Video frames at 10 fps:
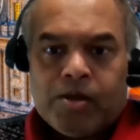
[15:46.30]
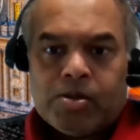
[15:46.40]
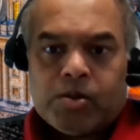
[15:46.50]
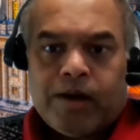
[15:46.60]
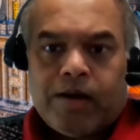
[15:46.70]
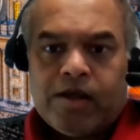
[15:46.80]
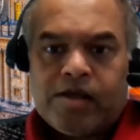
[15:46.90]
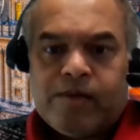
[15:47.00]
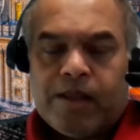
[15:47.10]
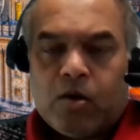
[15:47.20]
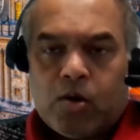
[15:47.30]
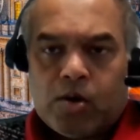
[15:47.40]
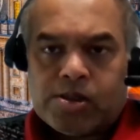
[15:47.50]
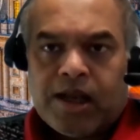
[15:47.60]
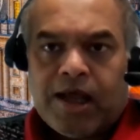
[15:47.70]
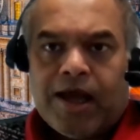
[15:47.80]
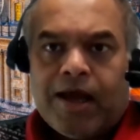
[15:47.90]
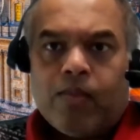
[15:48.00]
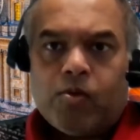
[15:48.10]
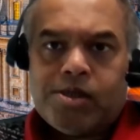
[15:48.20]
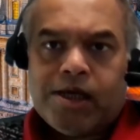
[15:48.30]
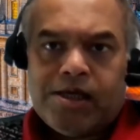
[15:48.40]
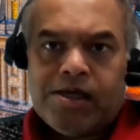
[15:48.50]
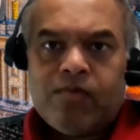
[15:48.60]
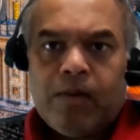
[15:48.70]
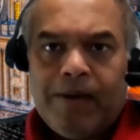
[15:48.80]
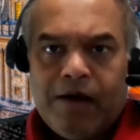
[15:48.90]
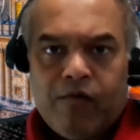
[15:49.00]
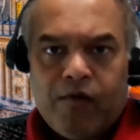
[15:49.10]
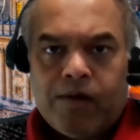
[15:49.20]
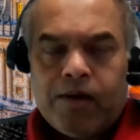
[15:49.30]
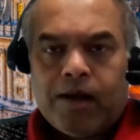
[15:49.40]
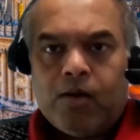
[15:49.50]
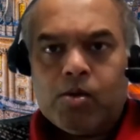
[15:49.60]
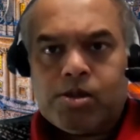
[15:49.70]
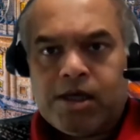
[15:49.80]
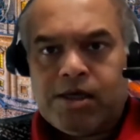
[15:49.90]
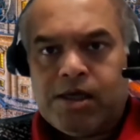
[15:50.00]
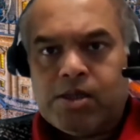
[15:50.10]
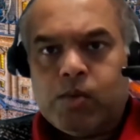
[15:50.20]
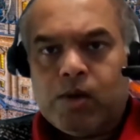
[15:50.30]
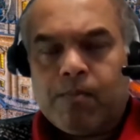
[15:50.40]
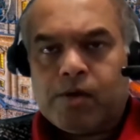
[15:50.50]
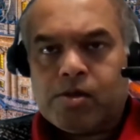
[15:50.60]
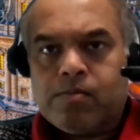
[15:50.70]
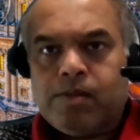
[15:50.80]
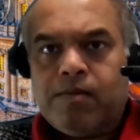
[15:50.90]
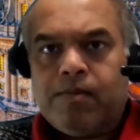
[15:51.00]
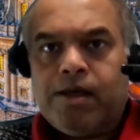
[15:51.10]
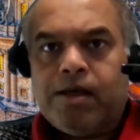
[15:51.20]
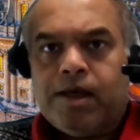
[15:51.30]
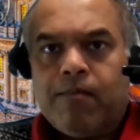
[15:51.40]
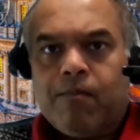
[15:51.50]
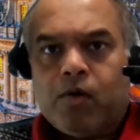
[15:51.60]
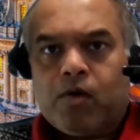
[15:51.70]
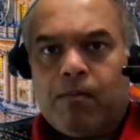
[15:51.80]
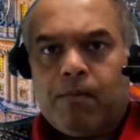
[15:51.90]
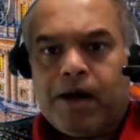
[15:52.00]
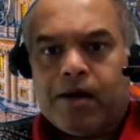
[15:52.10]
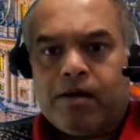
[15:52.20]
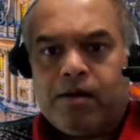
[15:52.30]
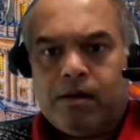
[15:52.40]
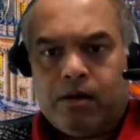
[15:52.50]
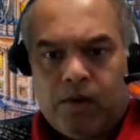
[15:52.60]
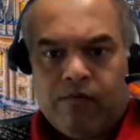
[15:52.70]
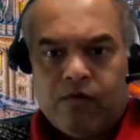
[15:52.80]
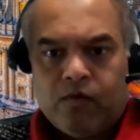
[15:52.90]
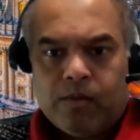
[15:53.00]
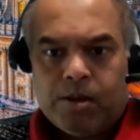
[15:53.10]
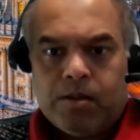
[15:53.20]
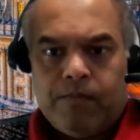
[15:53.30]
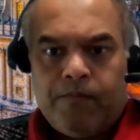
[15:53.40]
So trying to explain causal AI, and those techniques will be different, and those techniques will possibly be an important part going forward.